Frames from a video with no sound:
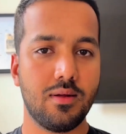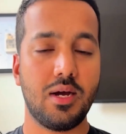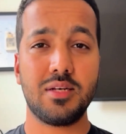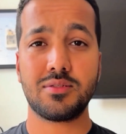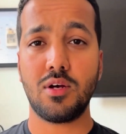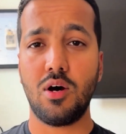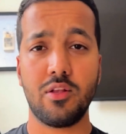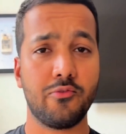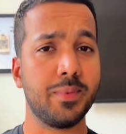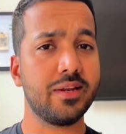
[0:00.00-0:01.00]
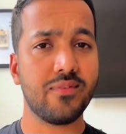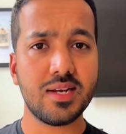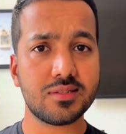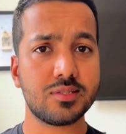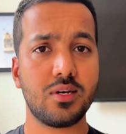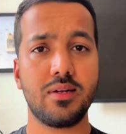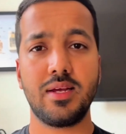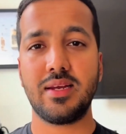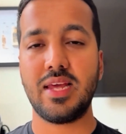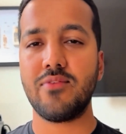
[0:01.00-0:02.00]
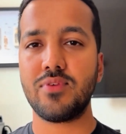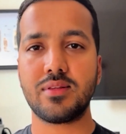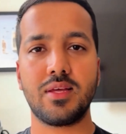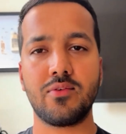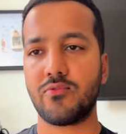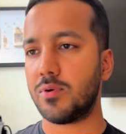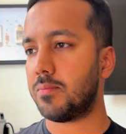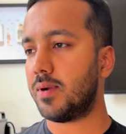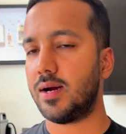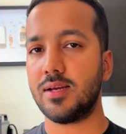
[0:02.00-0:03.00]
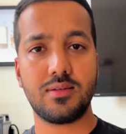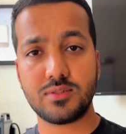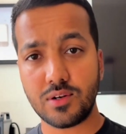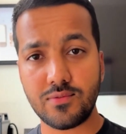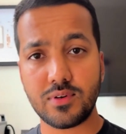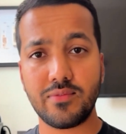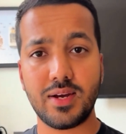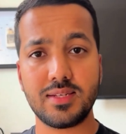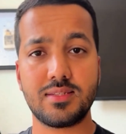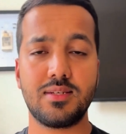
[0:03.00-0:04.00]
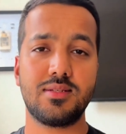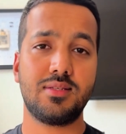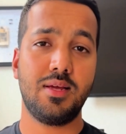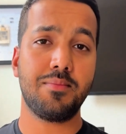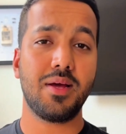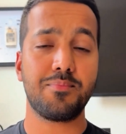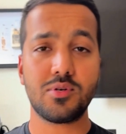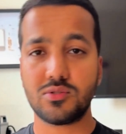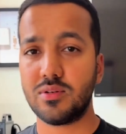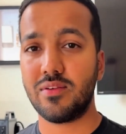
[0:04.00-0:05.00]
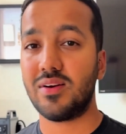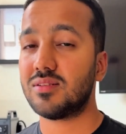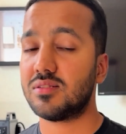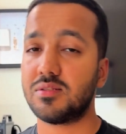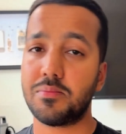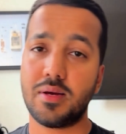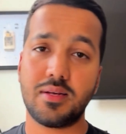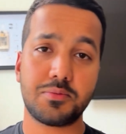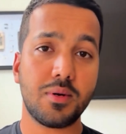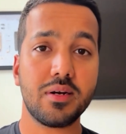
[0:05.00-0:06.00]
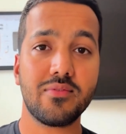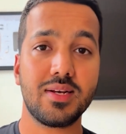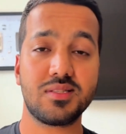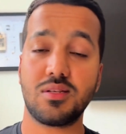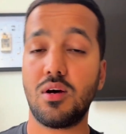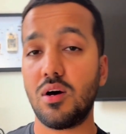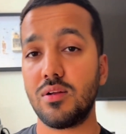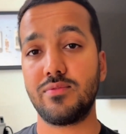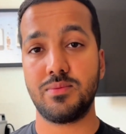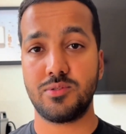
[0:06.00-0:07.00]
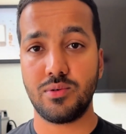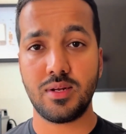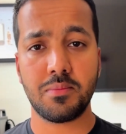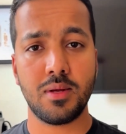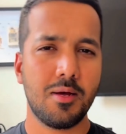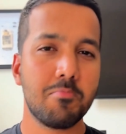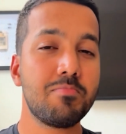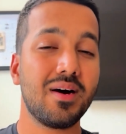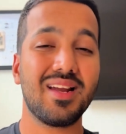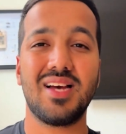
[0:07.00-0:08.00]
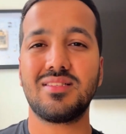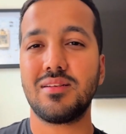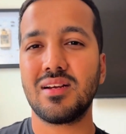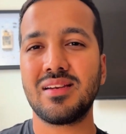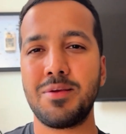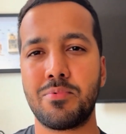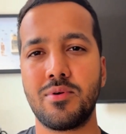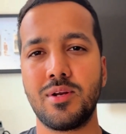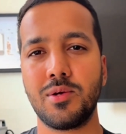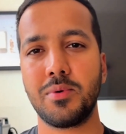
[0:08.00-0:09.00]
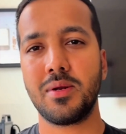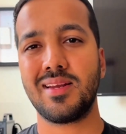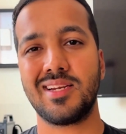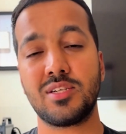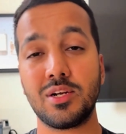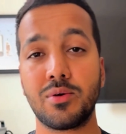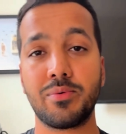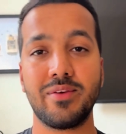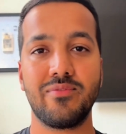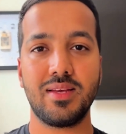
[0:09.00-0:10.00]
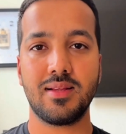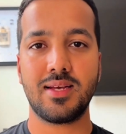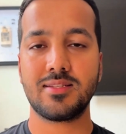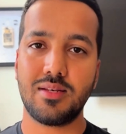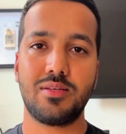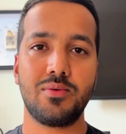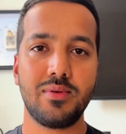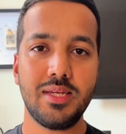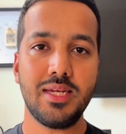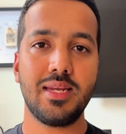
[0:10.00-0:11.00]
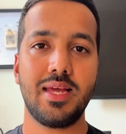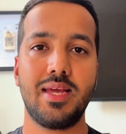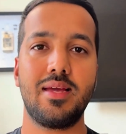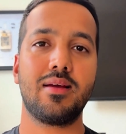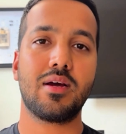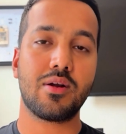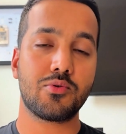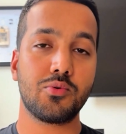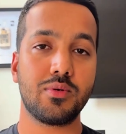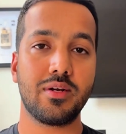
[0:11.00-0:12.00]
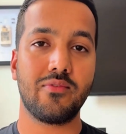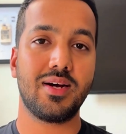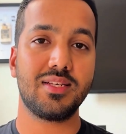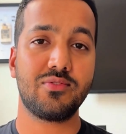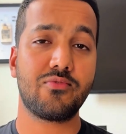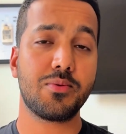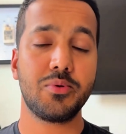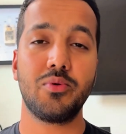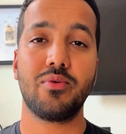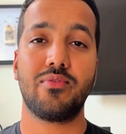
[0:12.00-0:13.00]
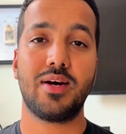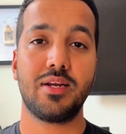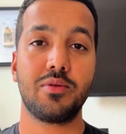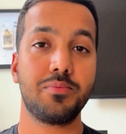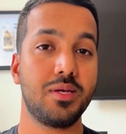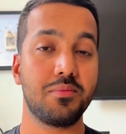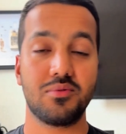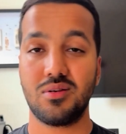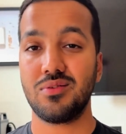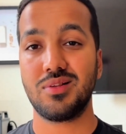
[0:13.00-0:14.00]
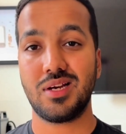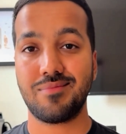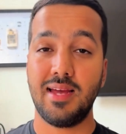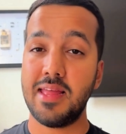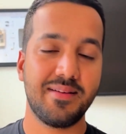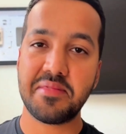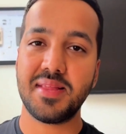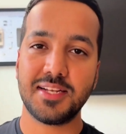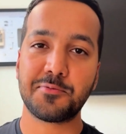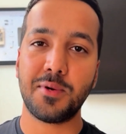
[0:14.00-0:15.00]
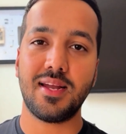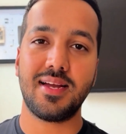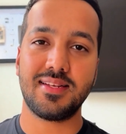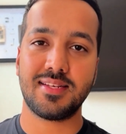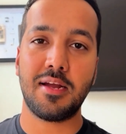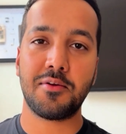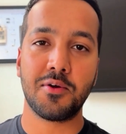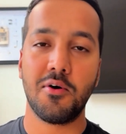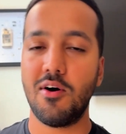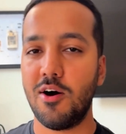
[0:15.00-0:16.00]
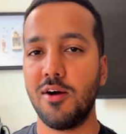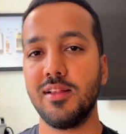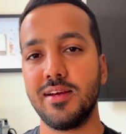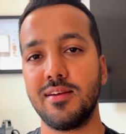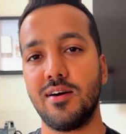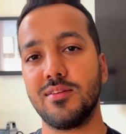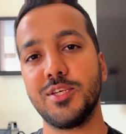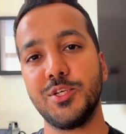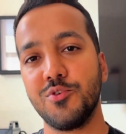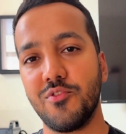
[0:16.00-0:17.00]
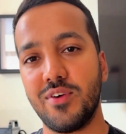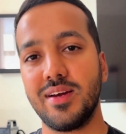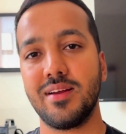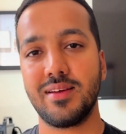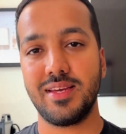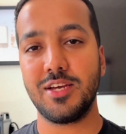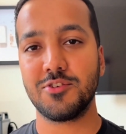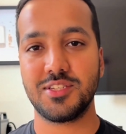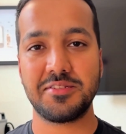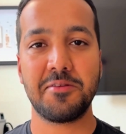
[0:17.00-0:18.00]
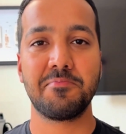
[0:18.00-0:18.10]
I saw all of my devices on it, everything from my server devices and my personal devices and my smart devices, all of them showed up. But as I dug deeper into it and I tried to create VLANs, you need a controller device from UniFi to be able to do that. And that's when I decided to go all in on the UniFi ecosystem.